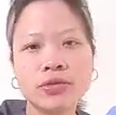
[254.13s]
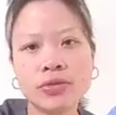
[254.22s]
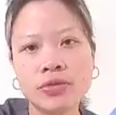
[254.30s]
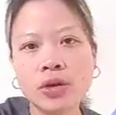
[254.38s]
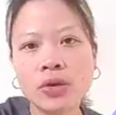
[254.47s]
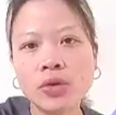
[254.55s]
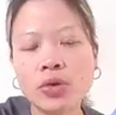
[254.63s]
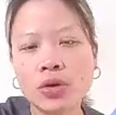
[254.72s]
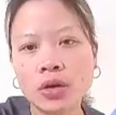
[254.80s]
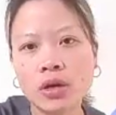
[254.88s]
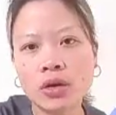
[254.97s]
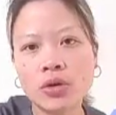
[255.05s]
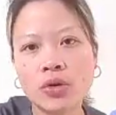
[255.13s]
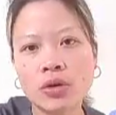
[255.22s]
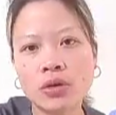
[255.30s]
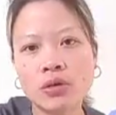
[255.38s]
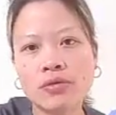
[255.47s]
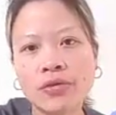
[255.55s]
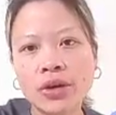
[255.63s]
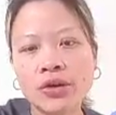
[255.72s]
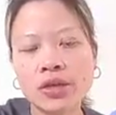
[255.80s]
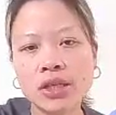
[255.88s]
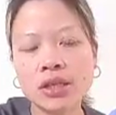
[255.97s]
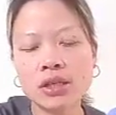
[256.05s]
the throat or oral
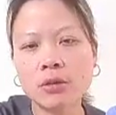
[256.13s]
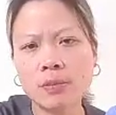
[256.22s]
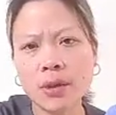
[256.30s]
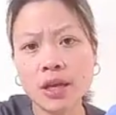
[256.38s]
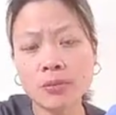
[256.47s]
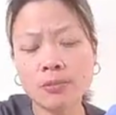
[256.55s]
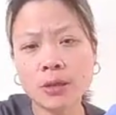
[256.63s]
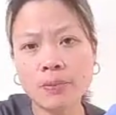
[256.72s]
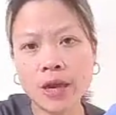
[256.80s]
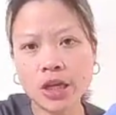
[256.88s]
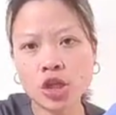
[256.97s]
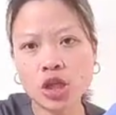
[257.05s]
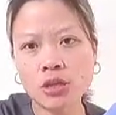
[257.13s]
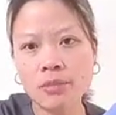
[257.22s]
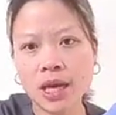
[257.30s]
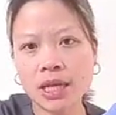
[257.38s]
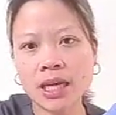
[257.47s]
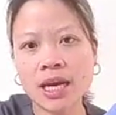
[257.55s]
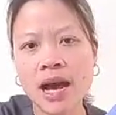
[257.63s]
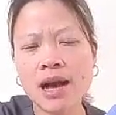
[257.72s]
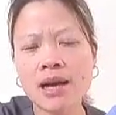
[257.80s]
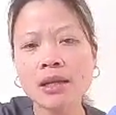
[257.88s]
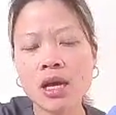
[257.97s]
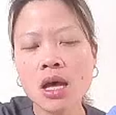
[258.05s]
pharynx, the patient may
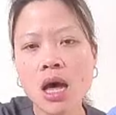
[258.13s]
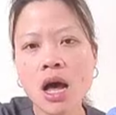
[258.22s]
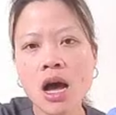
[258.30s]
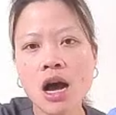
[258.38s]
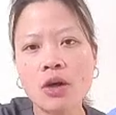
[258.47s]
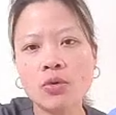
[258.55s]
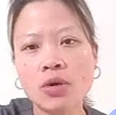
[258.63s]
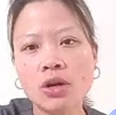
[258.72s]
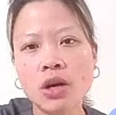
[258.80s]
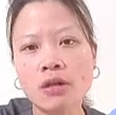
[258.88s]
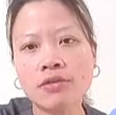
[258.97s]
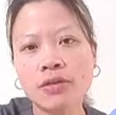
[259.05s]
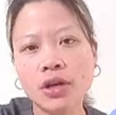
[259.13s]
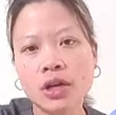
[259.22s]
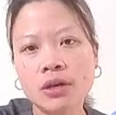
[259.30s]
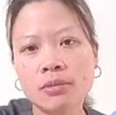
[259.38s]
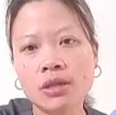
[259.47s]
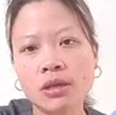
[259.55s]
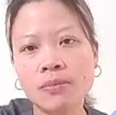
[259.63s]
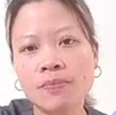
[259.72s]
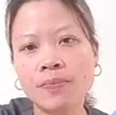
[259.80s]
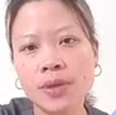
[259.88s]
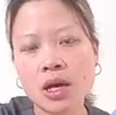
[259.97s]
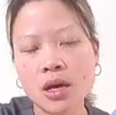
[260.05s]
gag. I would offer him
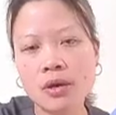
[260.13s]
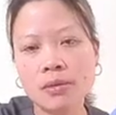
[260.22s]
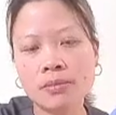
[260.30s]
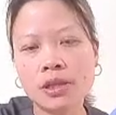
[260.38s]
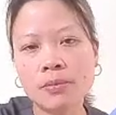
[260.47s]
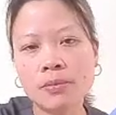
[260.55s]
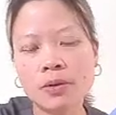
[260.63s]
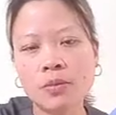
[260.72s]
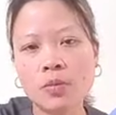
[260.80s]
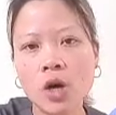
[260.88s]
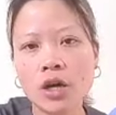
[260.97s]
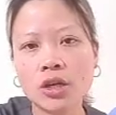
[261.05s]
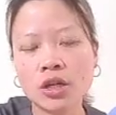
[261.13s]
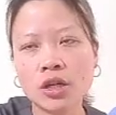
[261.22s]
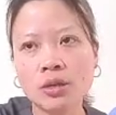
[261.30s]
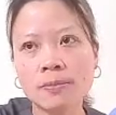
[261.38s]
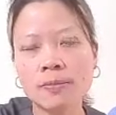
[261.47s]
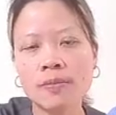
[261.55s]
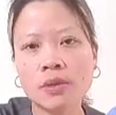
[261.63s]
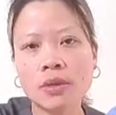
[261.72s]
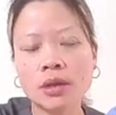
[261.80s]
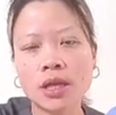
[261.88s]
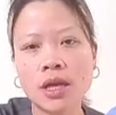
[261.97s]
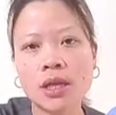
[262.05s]
some sip of water,
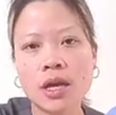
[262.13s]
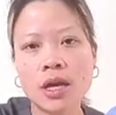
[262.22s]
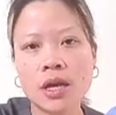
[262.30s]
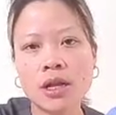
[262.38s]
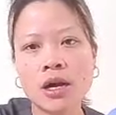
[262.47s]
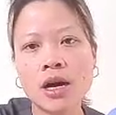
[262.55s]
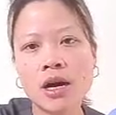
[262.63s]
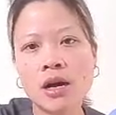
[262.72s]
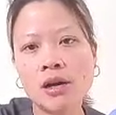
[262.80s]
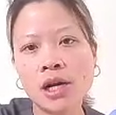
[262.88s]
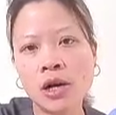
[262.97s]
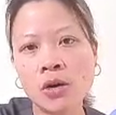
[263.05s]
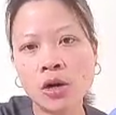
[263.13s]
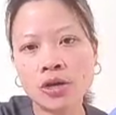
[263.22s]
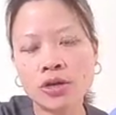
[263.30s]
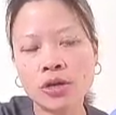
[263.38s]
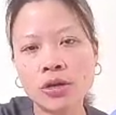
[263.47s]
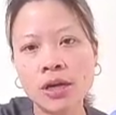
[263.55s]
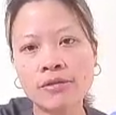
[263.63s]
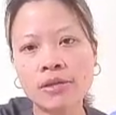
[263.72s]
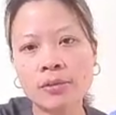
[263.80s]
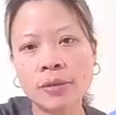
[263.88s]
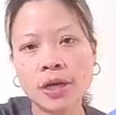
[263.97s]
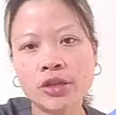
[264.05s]
and then I'll also have
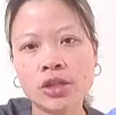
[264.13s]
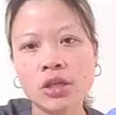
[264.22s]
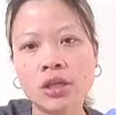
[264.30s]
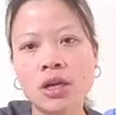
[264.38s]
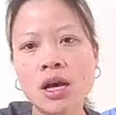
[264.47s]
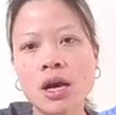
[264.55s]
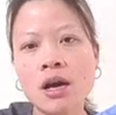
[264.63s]
the patient